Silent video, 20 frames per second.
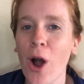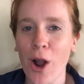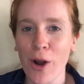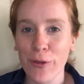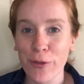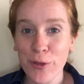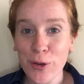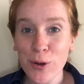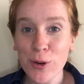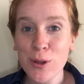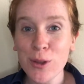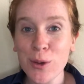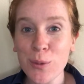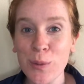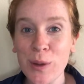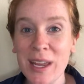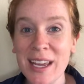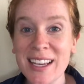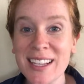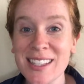Our food of the
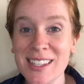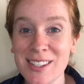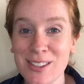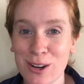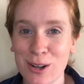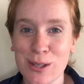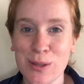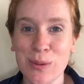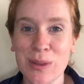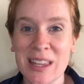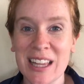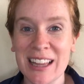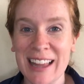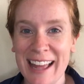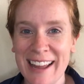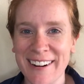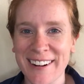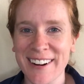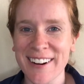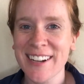week starts with the
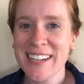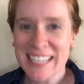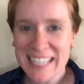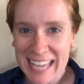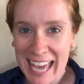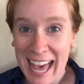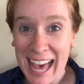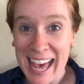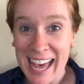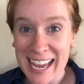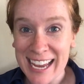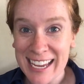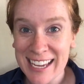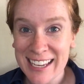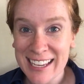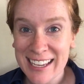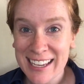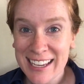letter K.